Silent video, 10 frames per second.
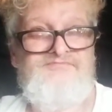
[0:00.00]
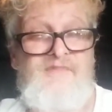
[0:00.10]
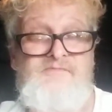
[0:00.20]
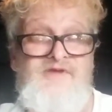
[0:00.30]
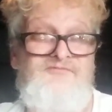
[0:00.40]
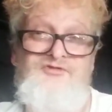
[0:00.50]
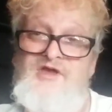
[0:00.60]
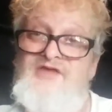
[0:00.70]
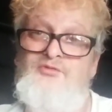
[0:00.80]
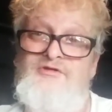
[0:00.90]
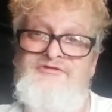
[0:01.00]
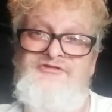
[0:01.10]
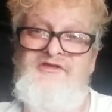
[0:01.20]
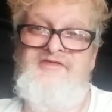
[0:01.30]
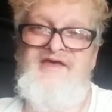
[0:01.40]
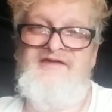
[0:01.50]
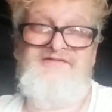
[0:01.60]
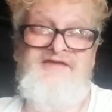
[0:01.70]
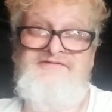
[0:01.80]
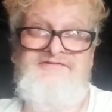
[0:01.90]
I mean, if you guys want to see that,
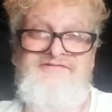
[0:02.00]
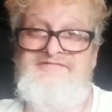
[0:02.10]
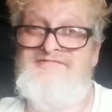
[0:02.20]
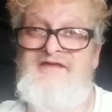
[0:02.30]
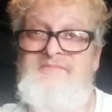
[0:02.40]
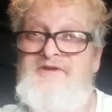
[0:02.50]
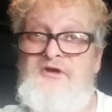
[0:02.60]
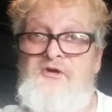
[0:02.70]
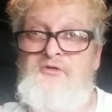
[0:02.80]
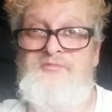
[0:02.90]
that's, let me know.